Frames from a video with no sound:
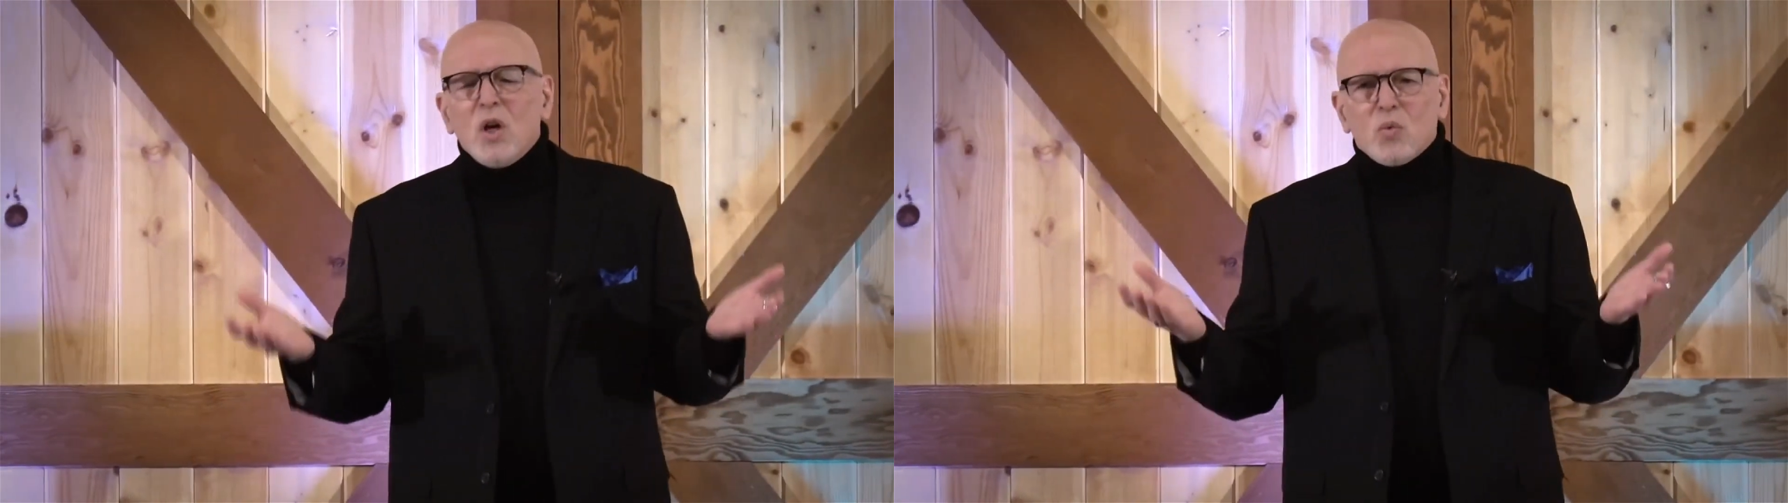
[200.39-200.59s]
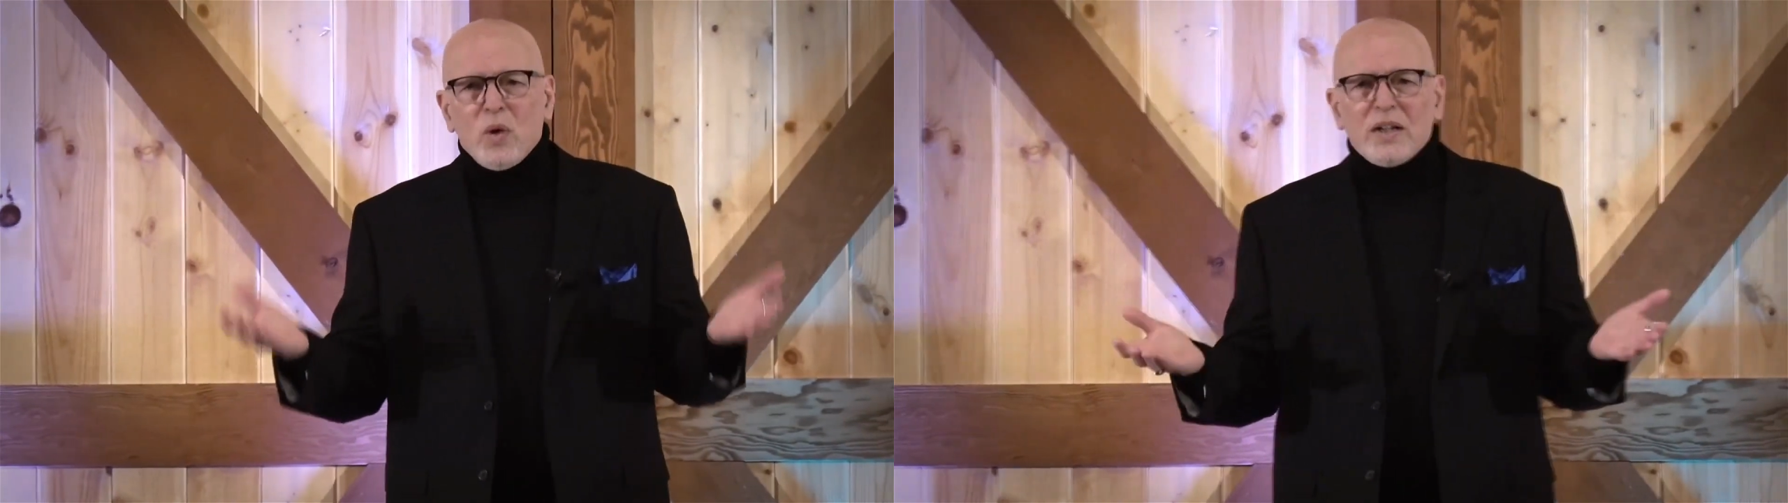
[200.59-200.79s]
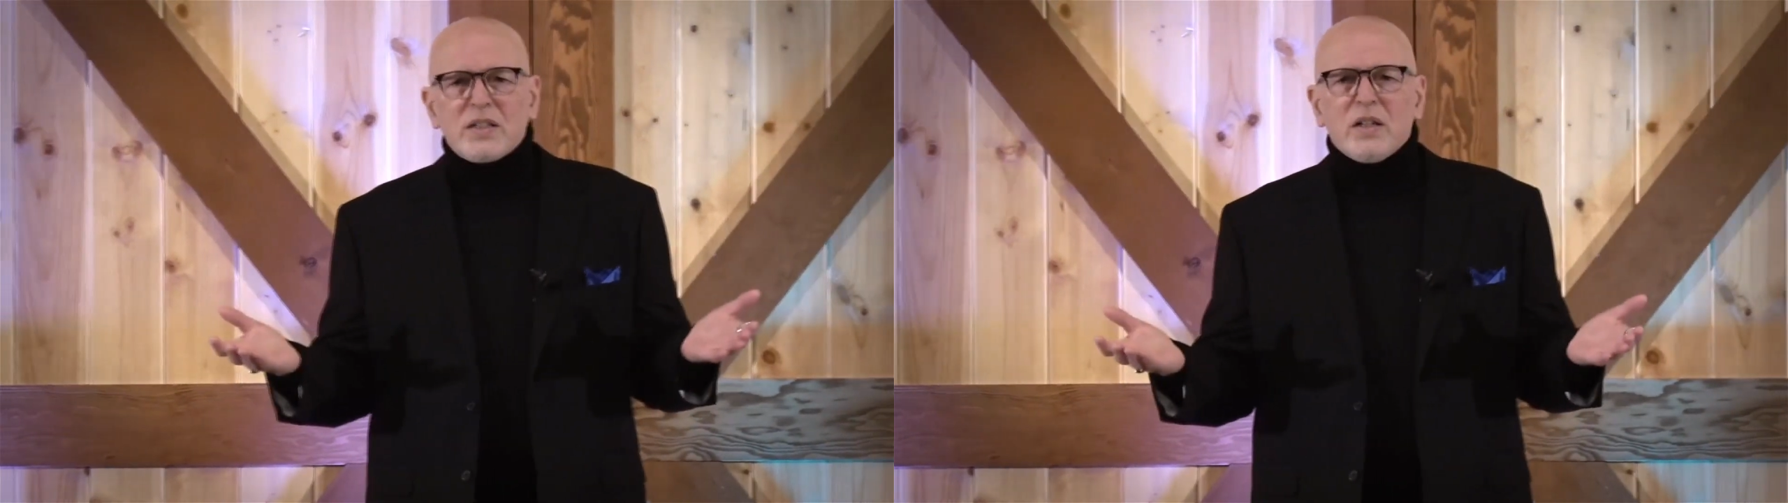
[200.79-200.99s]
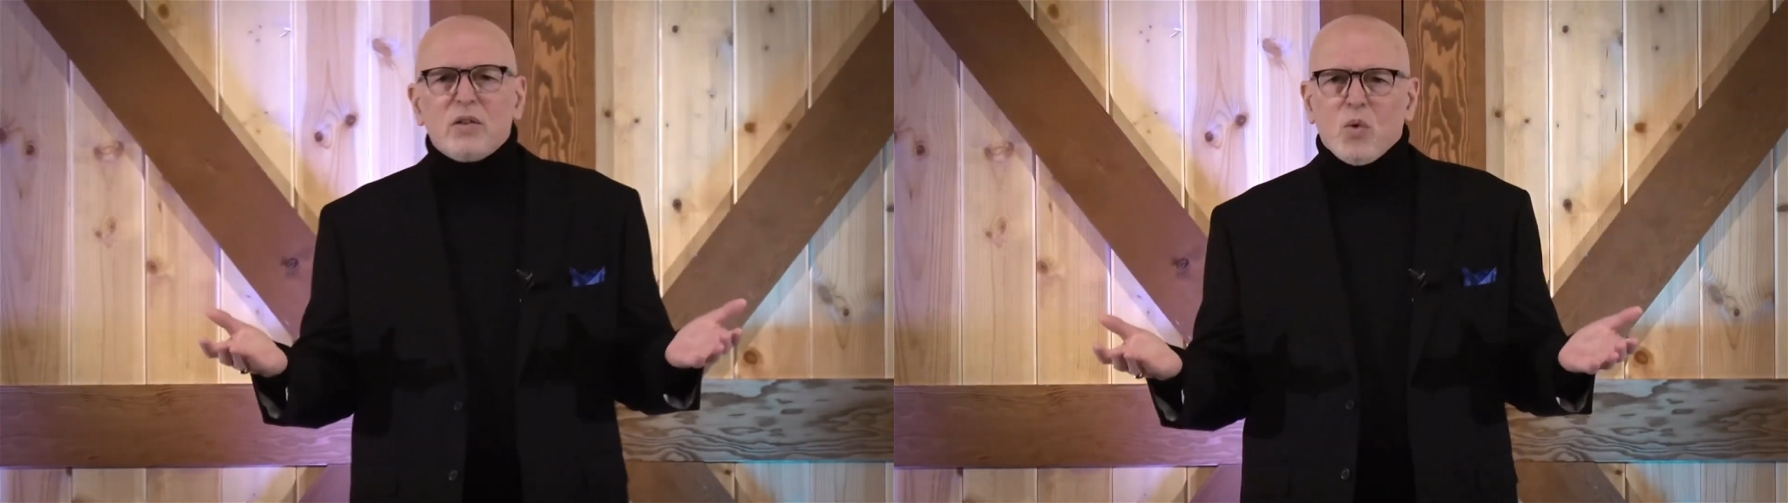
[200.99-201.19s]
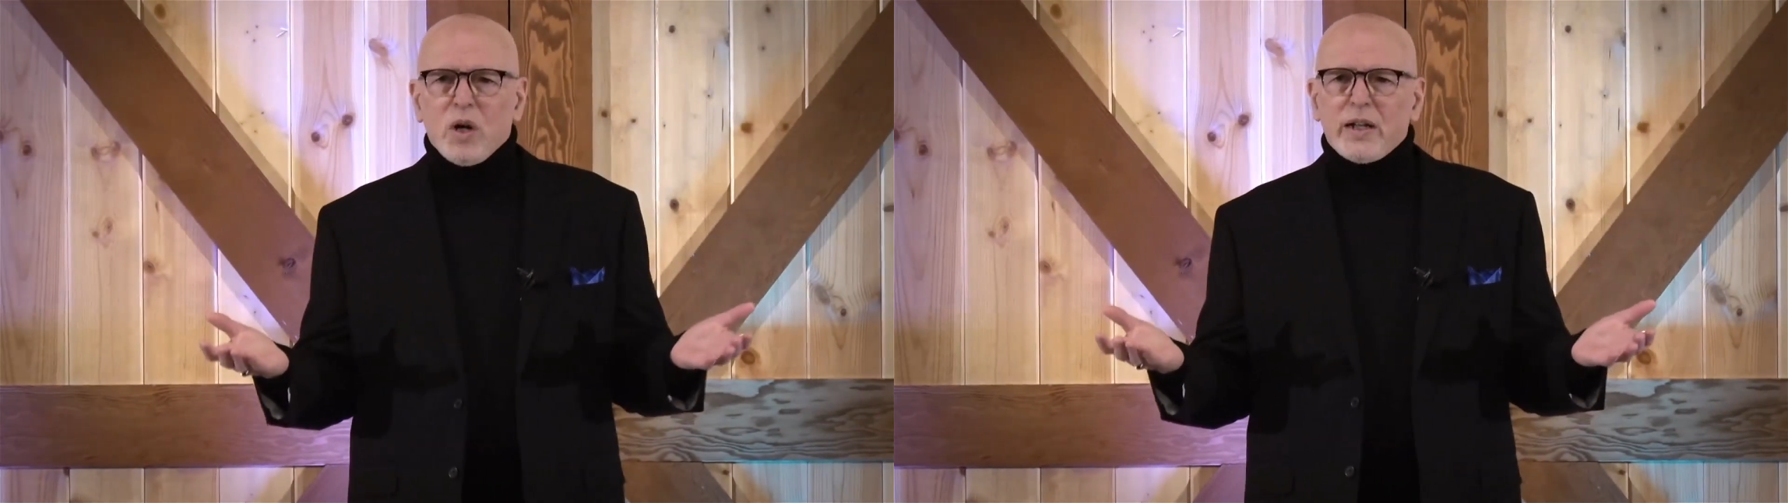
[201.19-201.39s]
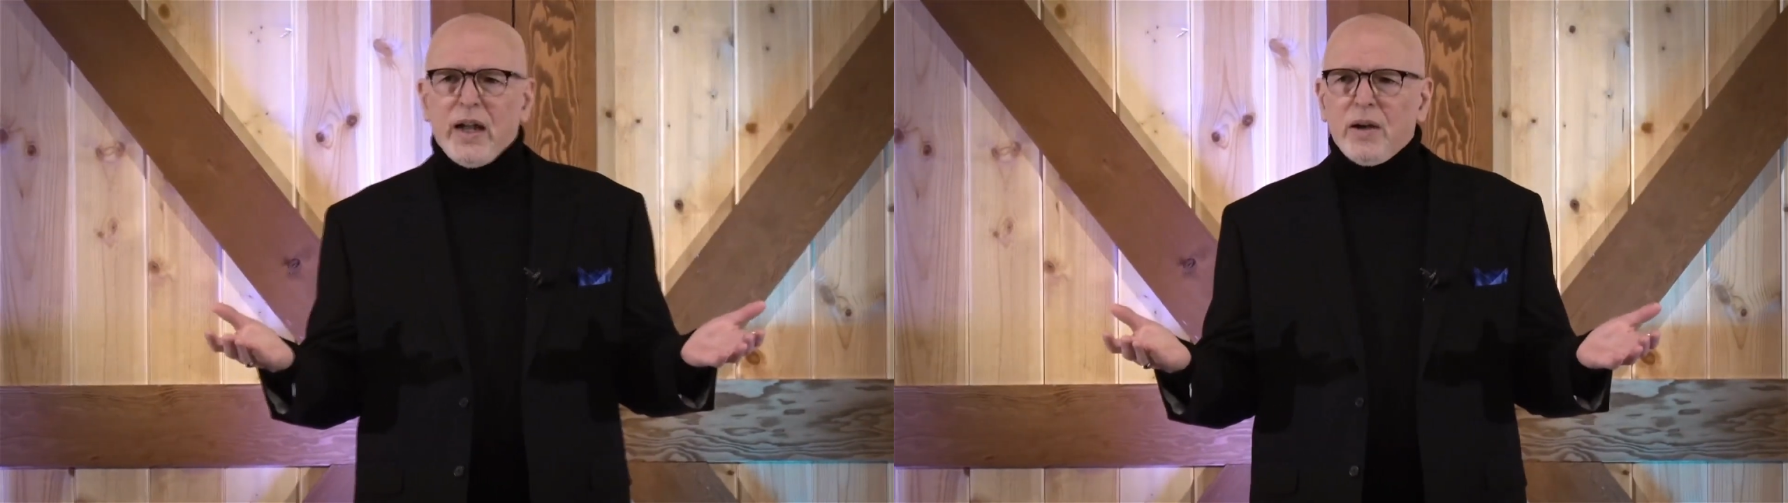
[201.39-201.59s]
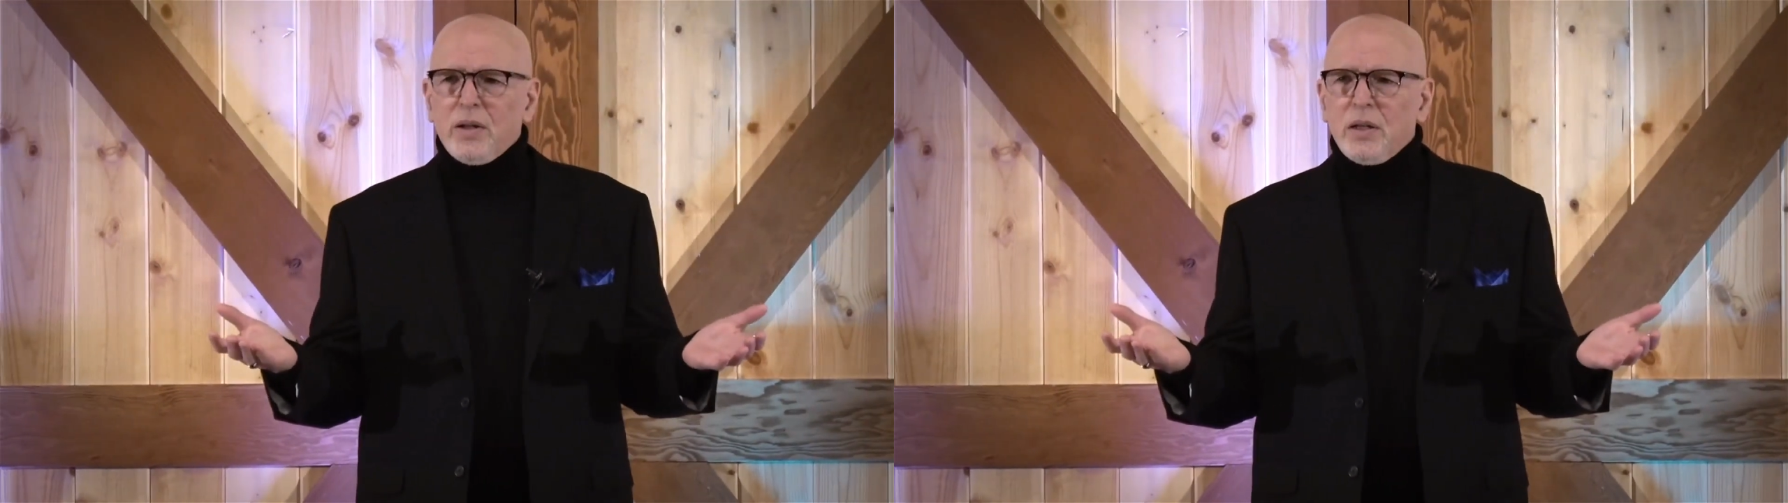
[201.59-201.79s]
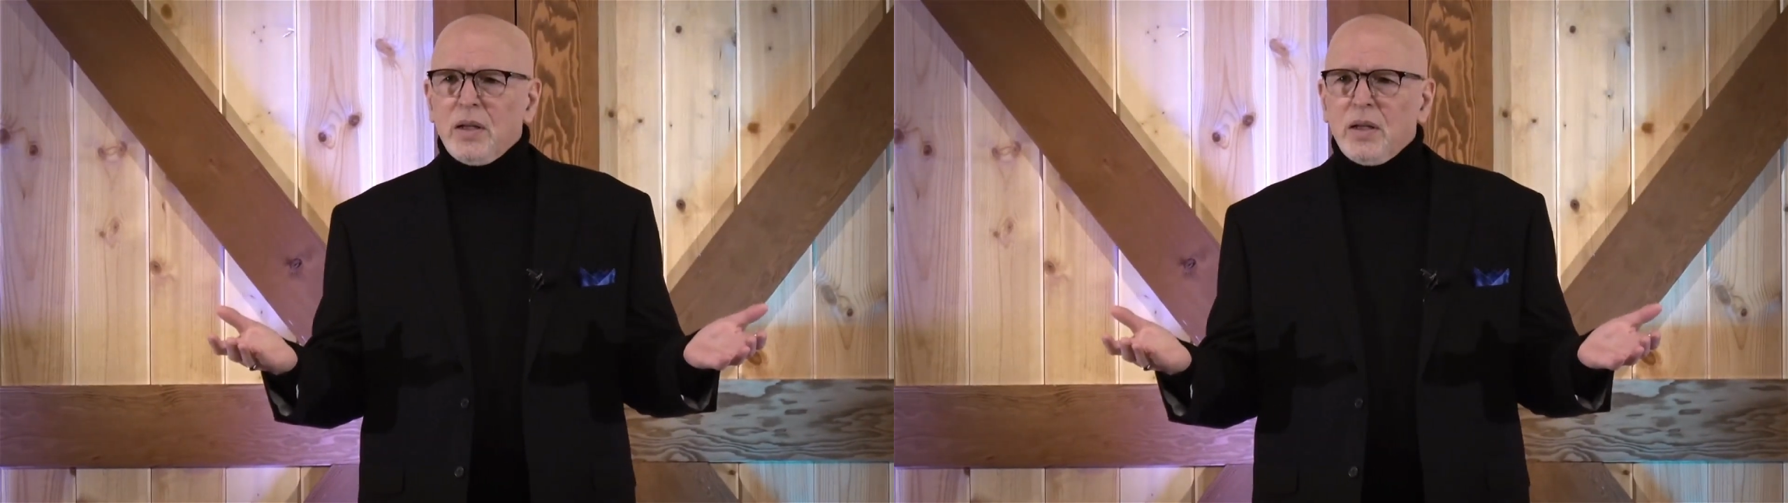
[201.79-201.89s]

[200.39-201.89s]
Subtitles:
rest of the workout.